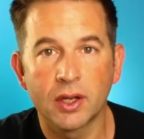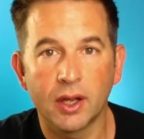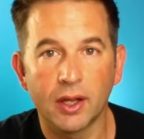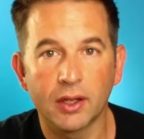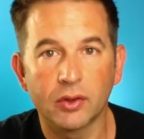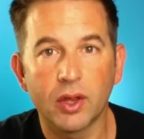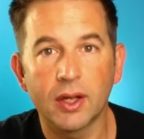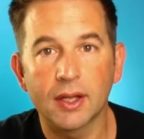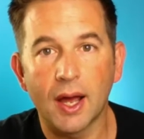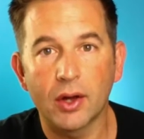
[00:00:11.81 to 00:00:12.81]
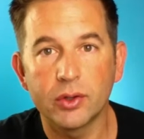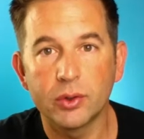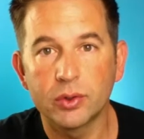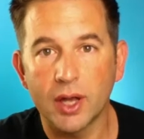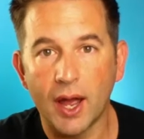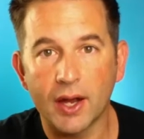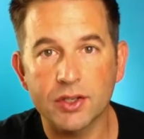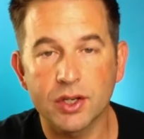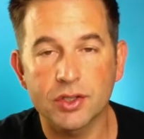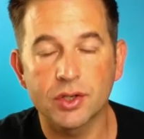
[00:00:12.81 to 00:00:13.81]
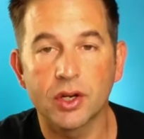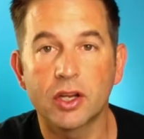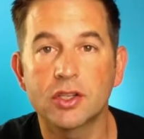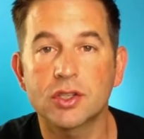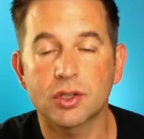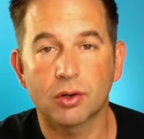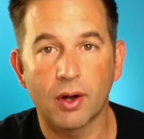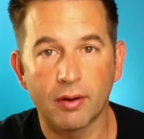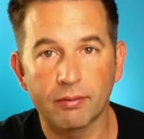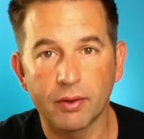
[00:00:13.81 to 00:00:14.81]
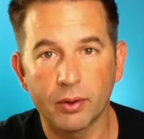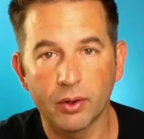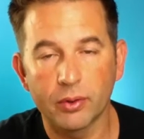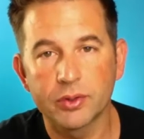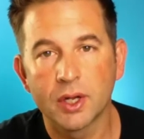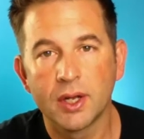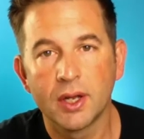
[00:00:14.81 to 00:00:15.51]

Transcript: and they allow you to access your Instagram photos